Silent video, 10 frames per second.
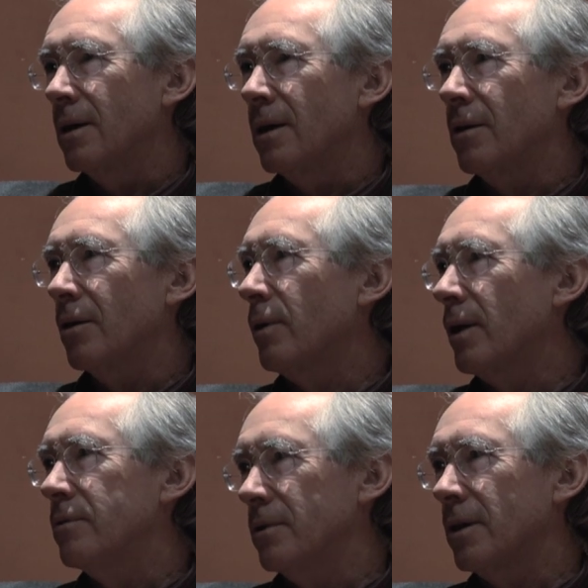I think we
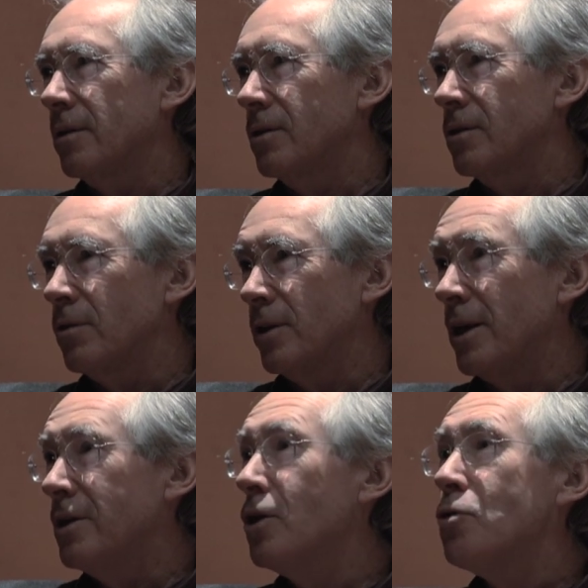have to take this seriously.
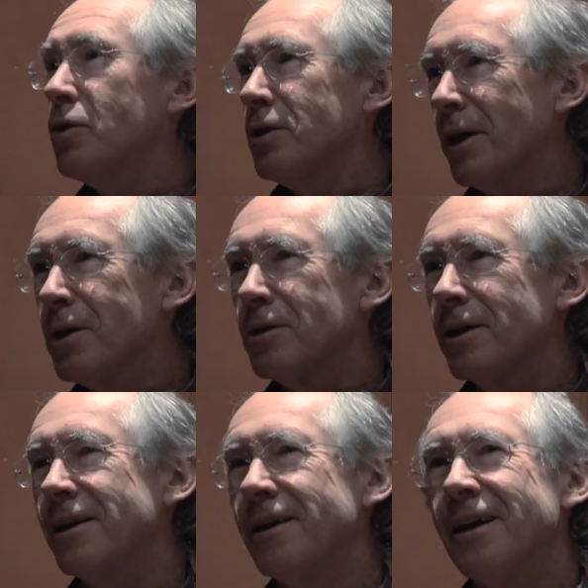And it's interesting,
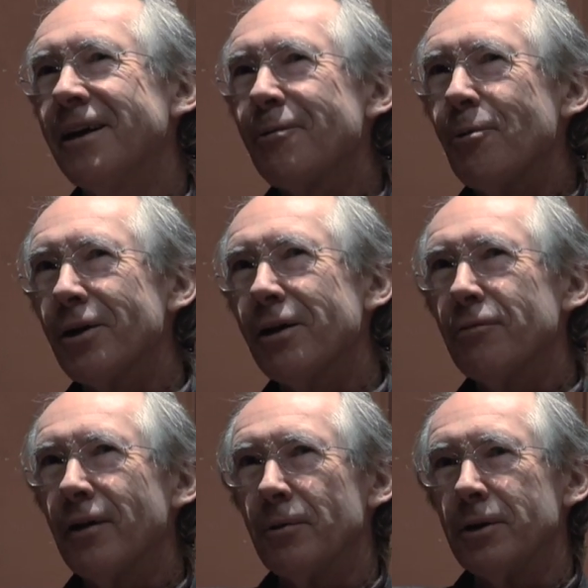actually, what I
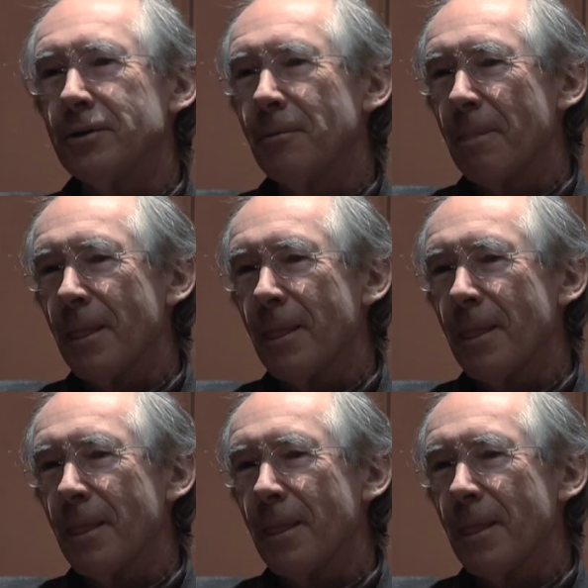found is